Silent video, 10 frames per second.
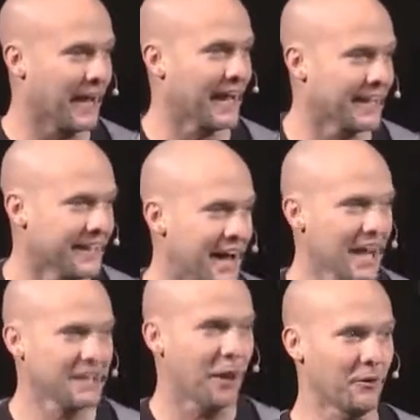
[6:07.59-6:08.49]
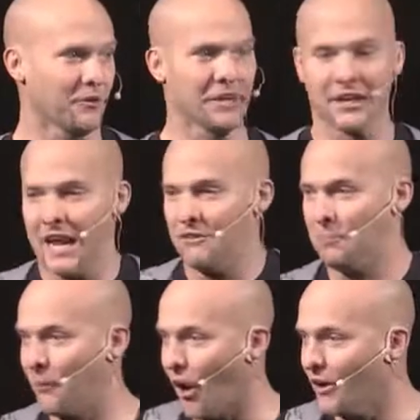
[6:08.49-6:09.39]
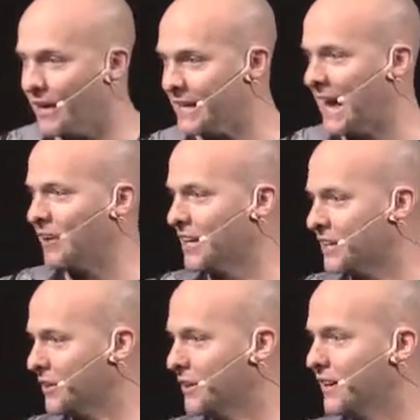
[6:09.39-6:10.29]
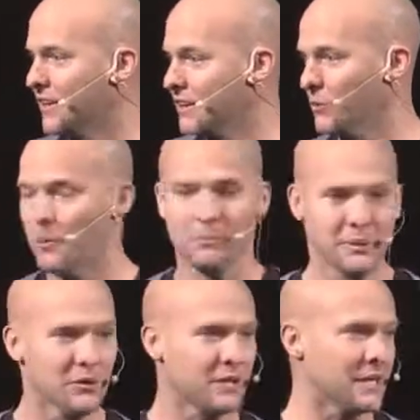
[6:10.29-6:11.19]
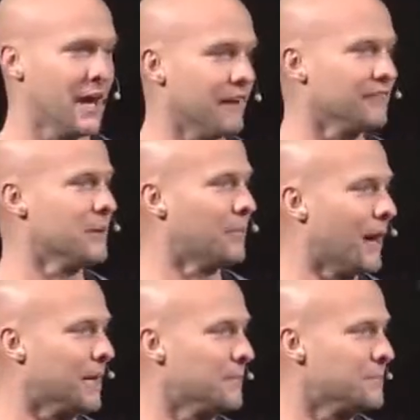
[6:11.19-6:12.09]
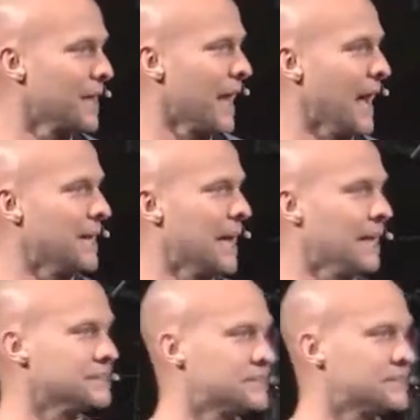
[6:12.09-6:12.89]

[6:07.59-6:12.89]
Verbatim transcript: I thought we were, like, going to have a party, and now, like, you're, you're rebuking everybody. And, and it's